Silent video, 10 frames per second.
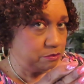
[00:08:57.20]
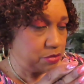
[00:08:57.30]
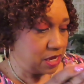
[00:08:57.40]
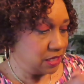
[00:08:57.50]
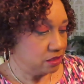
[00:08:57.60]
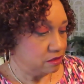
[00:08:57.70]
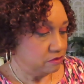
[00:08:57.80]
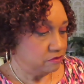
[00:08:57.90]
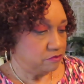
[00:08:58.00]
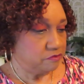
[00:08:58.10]
pot
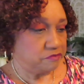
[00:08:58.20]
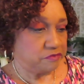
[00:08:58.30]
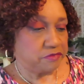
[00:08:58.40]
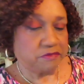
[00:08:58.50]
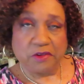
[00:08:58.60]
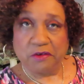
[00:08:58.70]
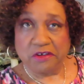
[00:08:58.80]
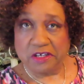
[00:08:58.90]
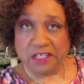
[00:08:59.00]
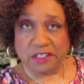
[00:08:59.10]
you can
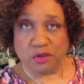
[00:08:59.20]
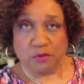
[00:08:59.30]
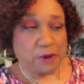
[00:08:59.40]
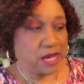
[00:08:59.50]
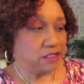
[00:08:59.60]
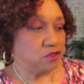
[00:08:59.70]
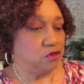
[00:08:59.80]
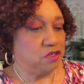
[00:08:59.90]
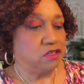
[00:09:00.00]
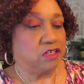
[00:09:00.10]
cook in two pots or
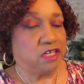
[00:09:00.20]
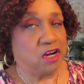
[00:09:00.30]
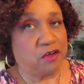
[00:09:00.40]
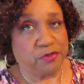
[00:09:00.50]
you can cook in all